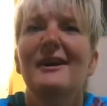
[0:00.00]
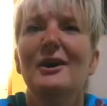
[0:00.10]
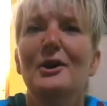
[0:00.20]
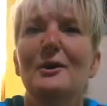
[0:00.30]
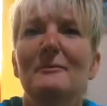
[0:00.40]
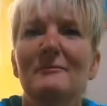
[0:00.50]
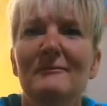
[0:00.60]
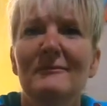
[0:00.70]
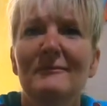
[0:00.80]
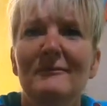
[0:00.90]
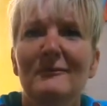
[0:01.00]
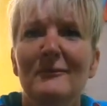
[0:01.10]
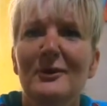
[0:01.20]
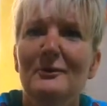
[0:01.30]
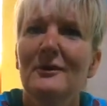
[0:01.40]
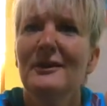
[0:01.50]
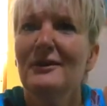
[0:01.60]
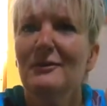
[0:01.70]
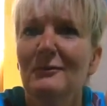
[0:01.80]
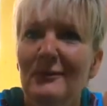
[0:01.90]
um, what do you want to
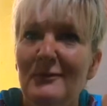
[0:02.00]
know?